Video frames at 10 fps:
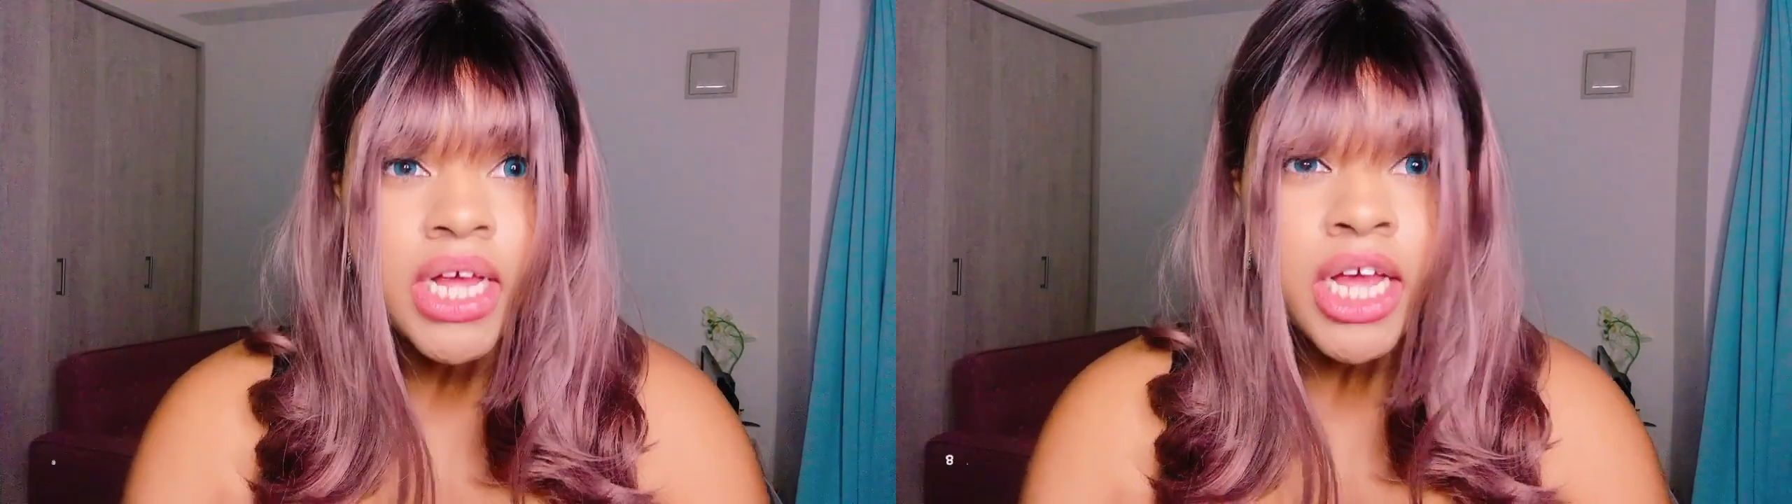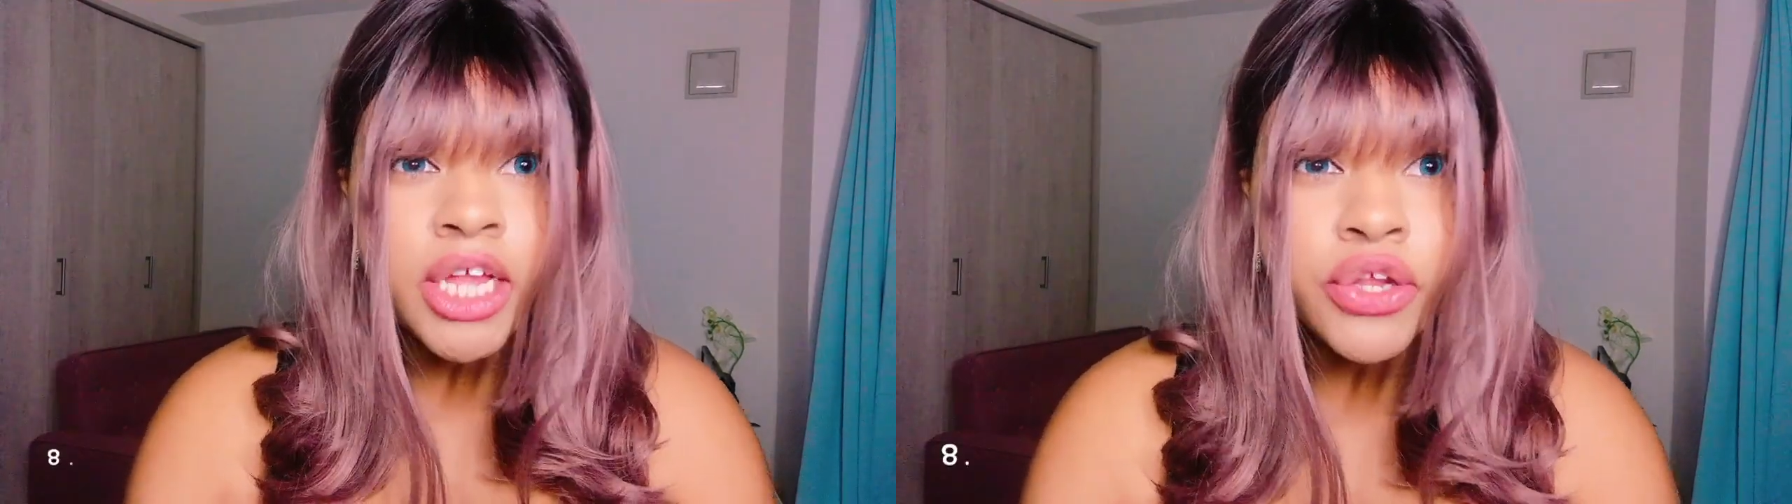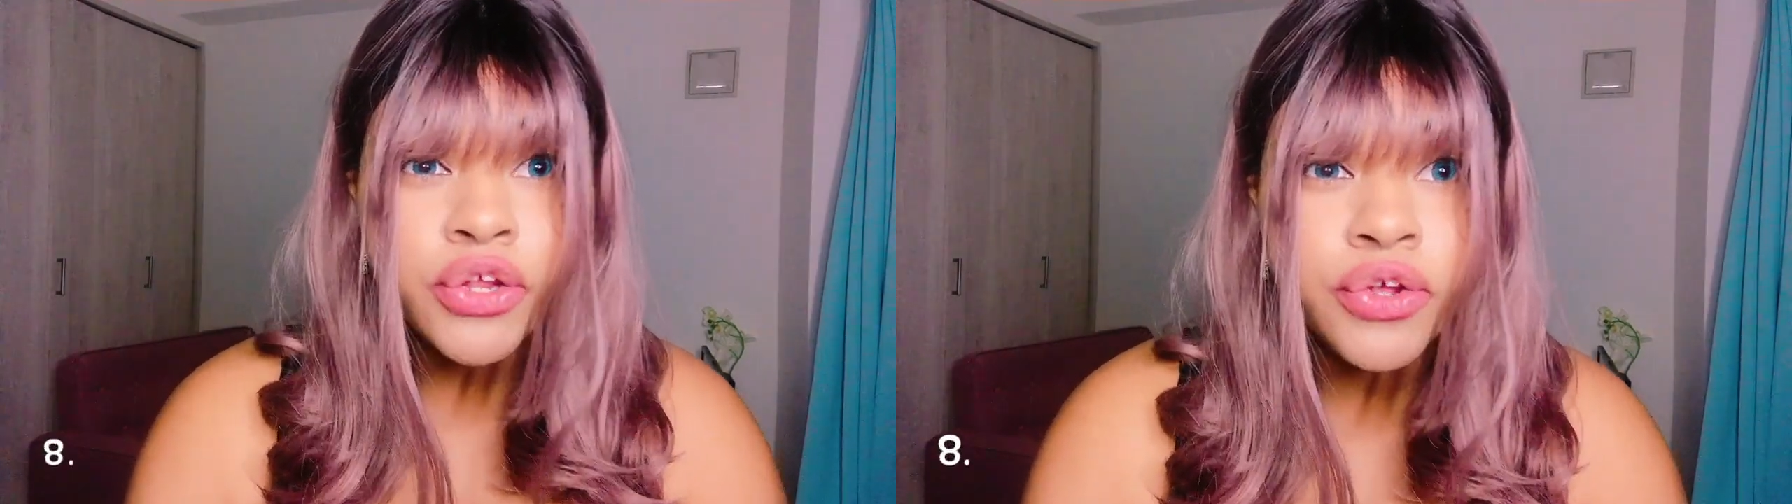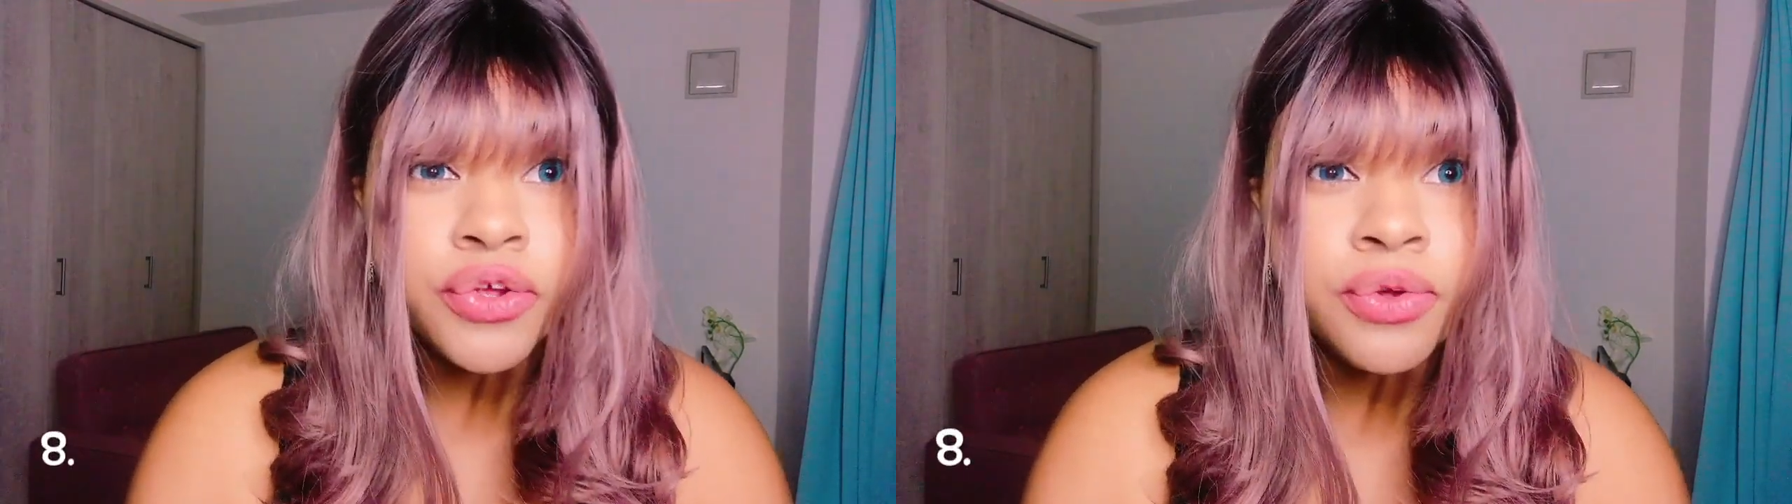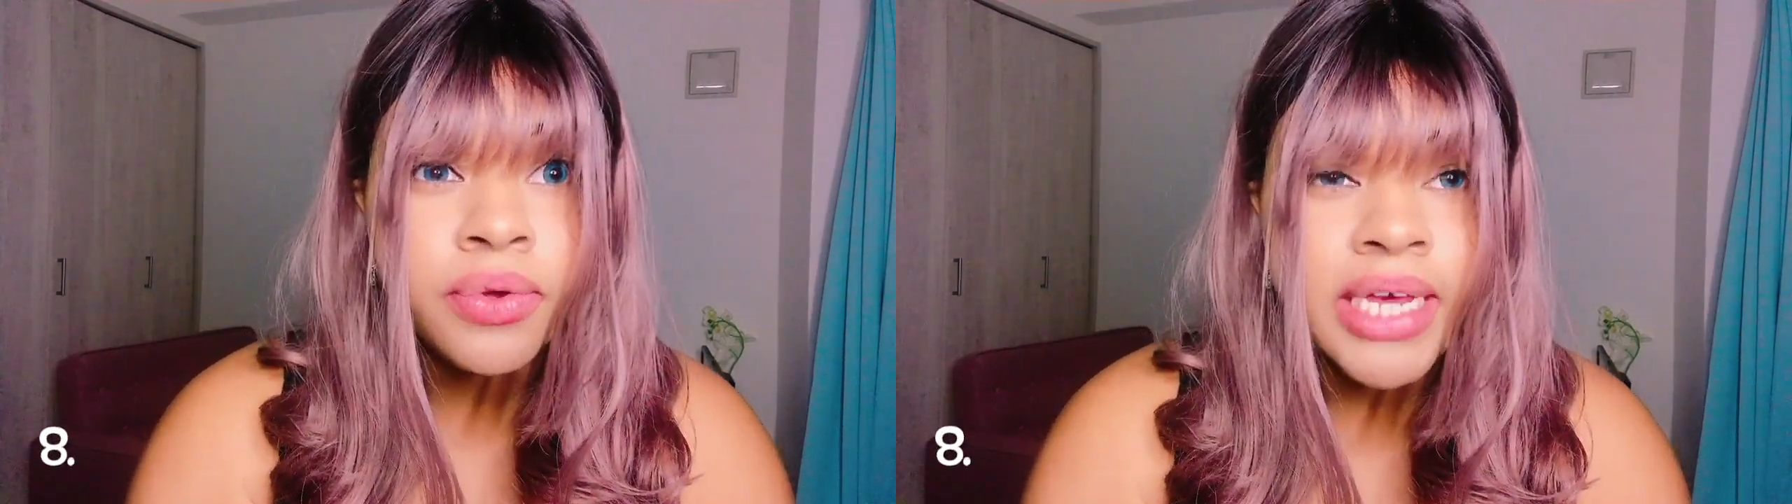Can
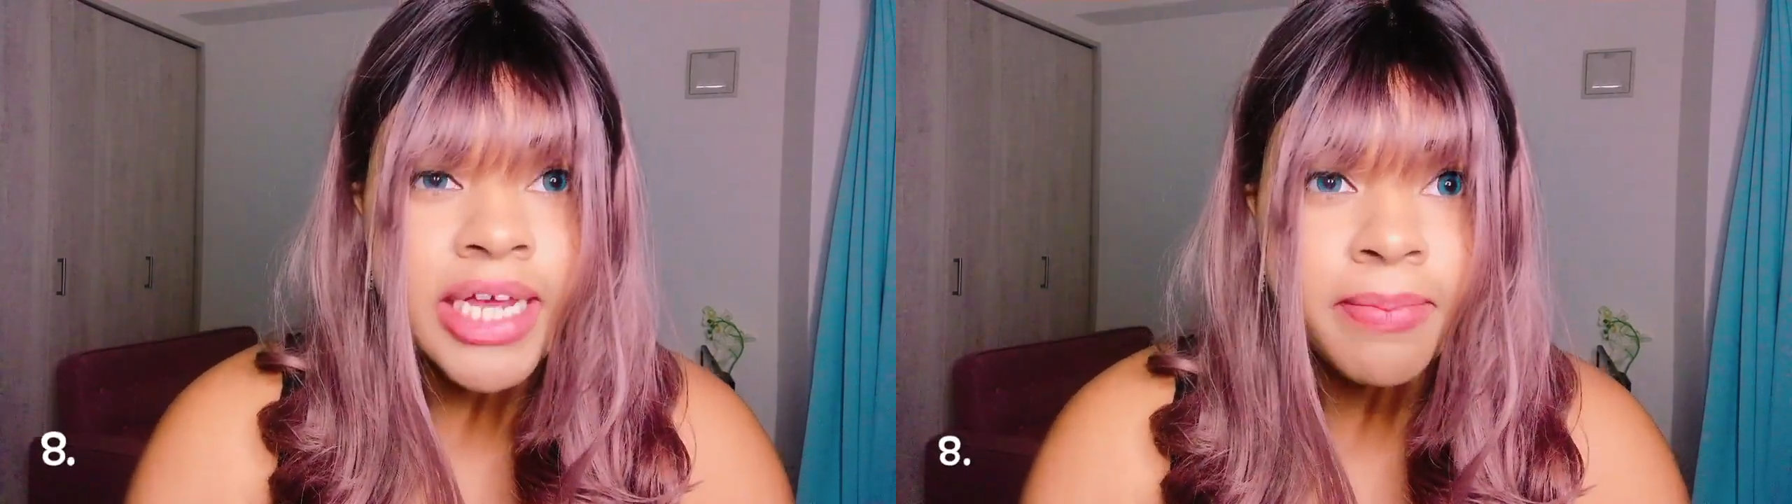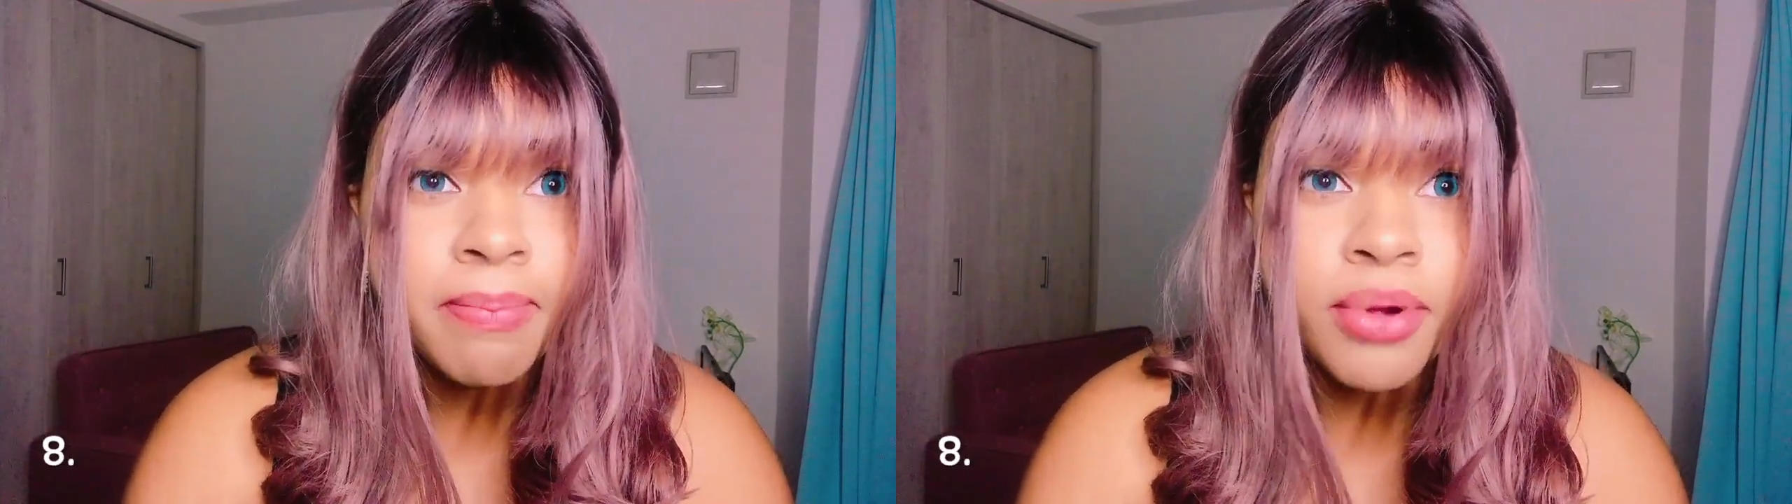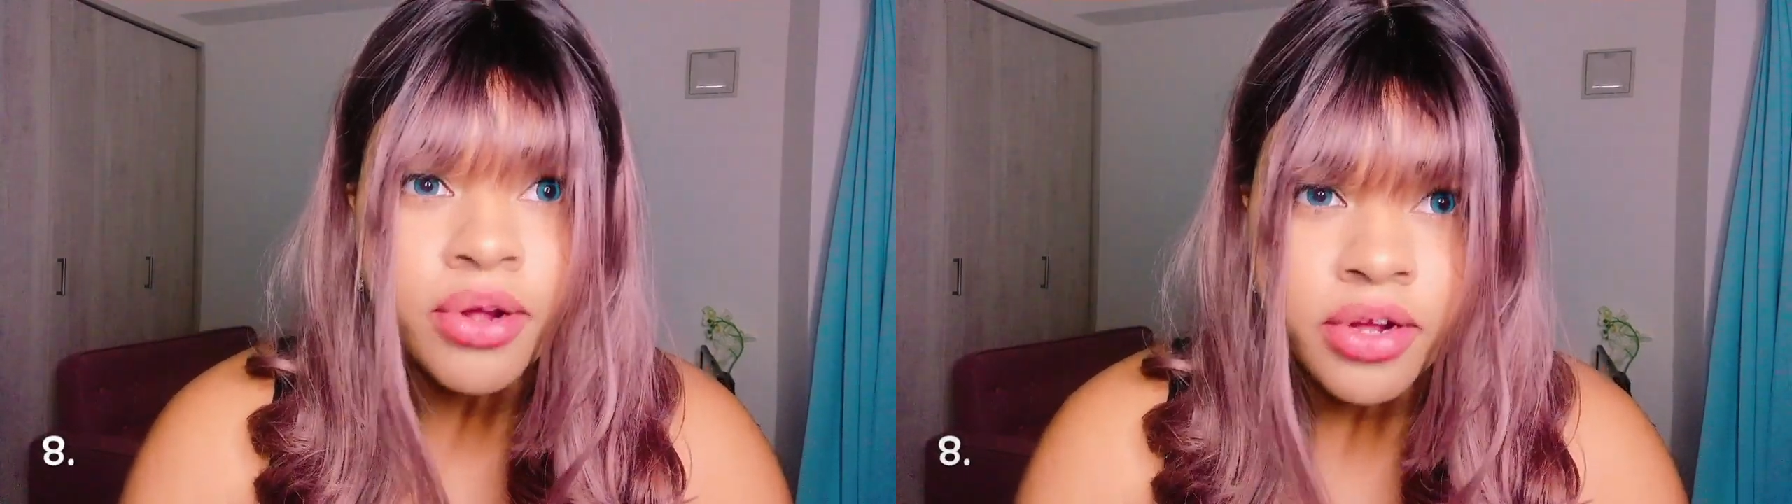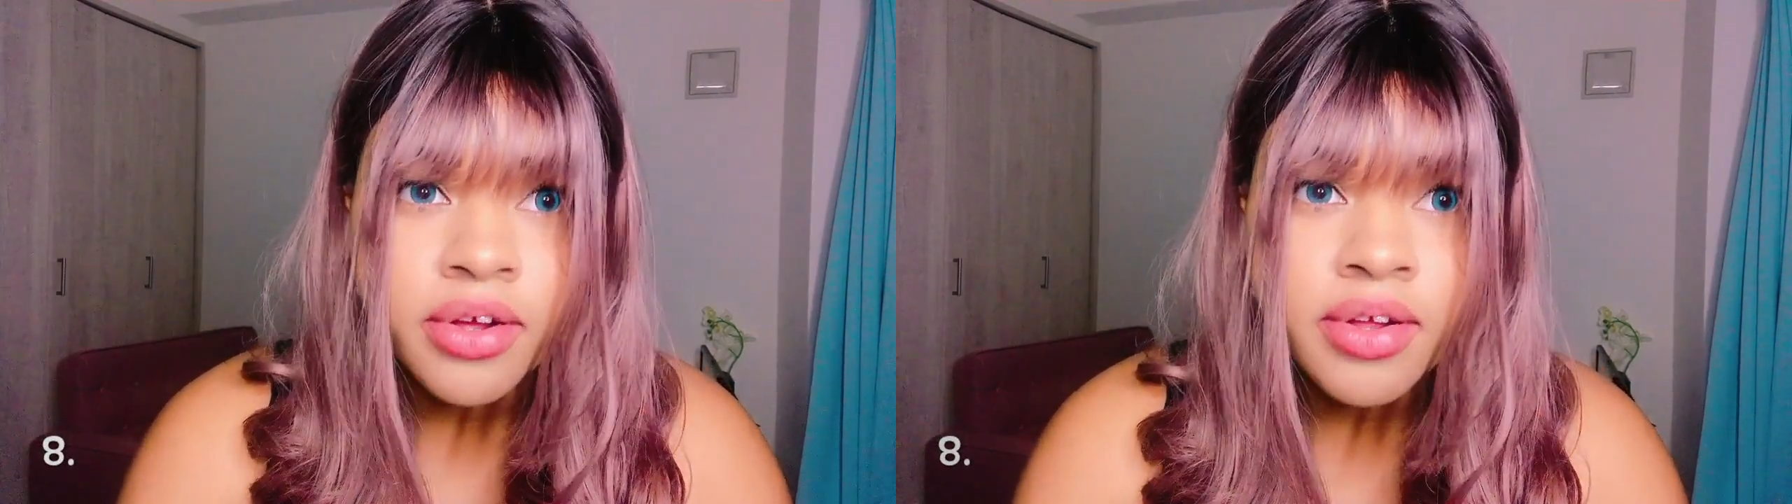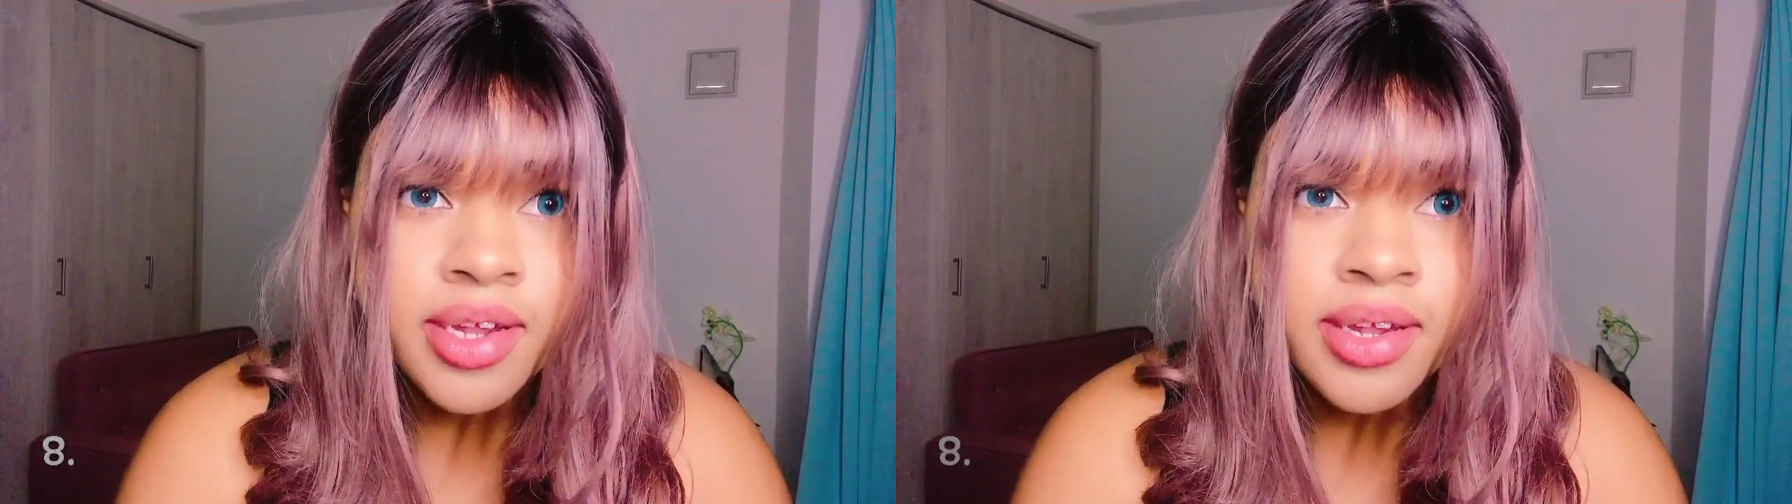you eat
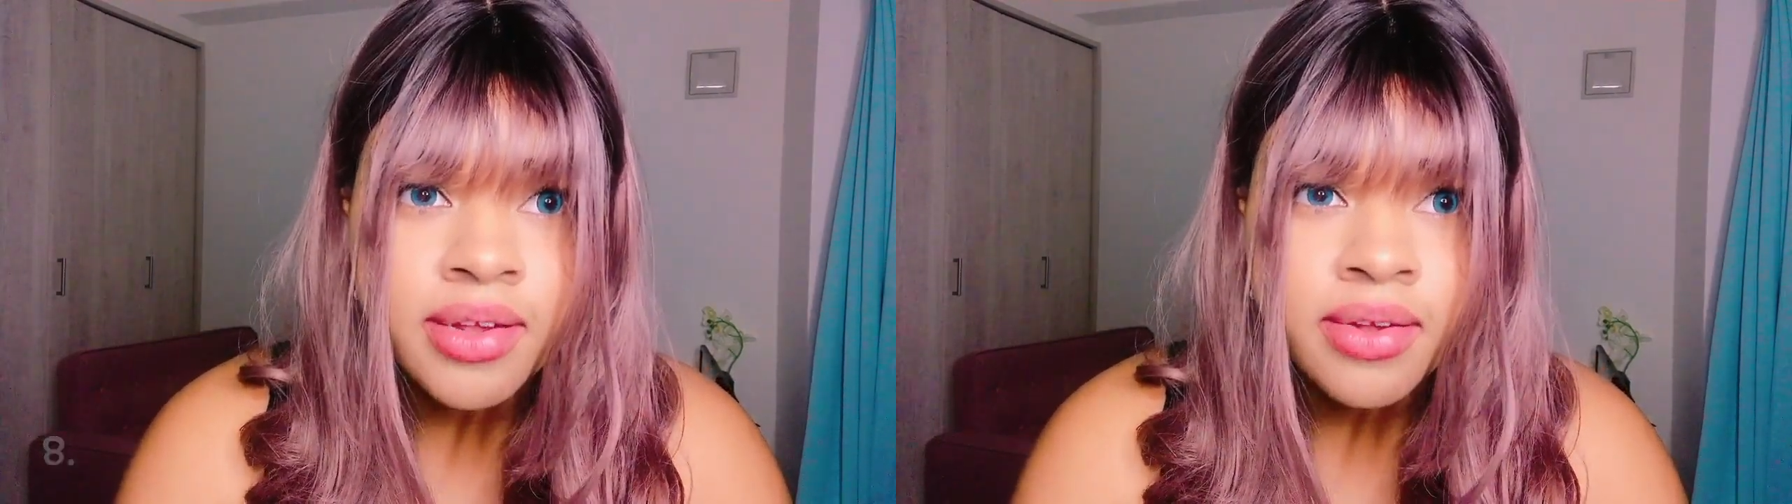burgers?